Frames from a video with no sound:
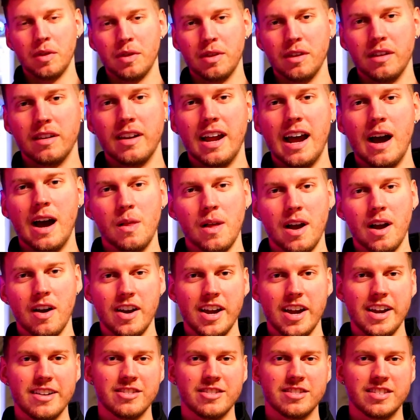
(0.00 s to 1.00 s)
within
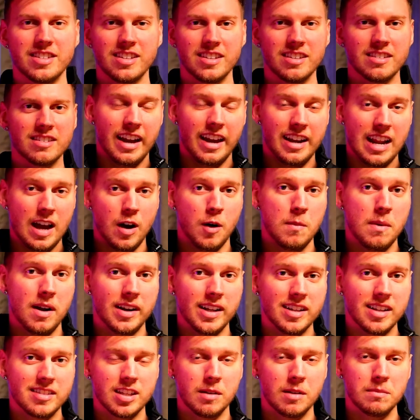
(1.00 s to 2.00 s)
Outlier Agencies. And now we're about
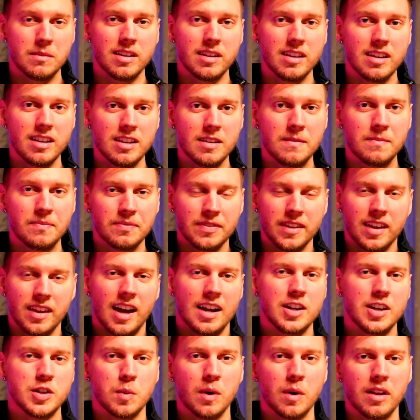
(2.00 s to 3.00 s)
to get something to eat.
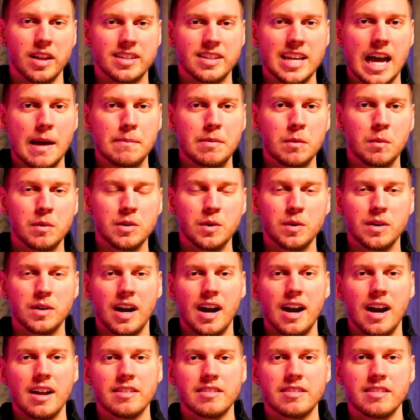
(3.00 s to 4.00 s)
I just wanted to tap in with you
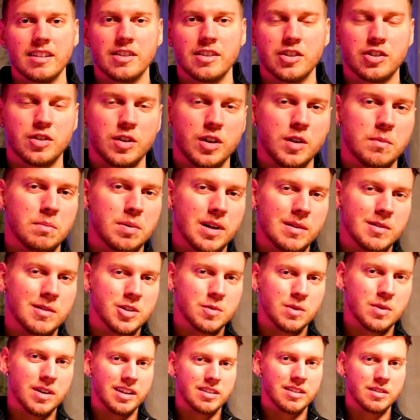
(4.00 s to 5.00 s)
guys and show you pretty
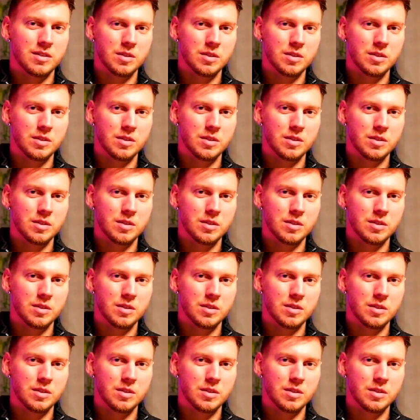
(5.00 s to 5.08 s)
much what I